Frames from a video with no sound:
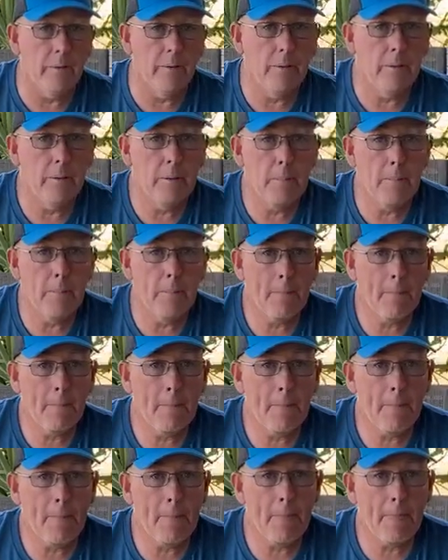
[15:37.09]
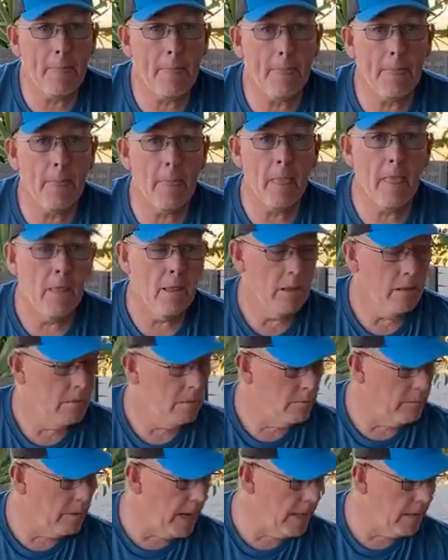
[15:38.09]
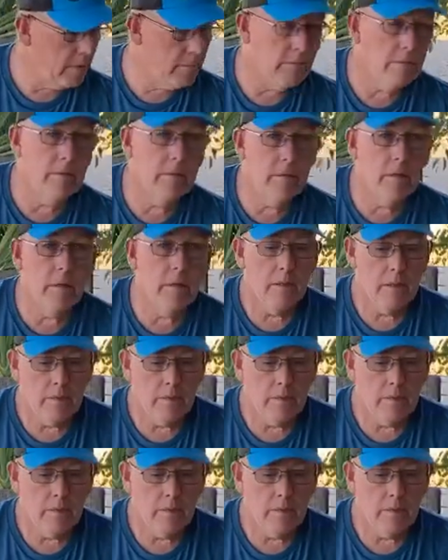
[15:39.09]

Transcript: Bye, Gus. Don't Bye. work too hard.